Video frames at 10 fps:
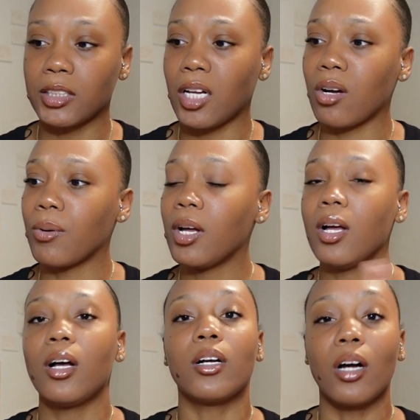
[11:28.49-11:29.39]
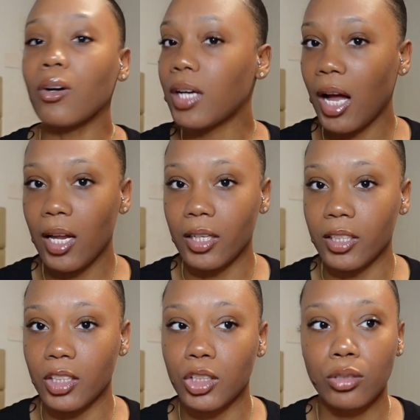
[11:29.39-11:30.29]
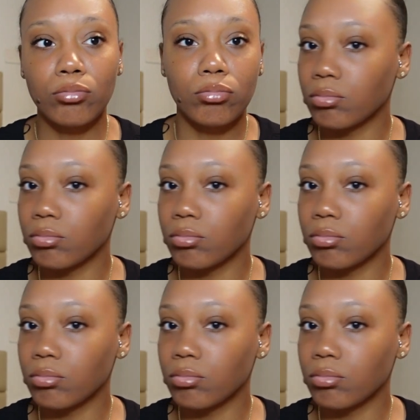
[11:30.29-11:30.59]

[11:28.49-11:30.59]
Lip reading: So go to college.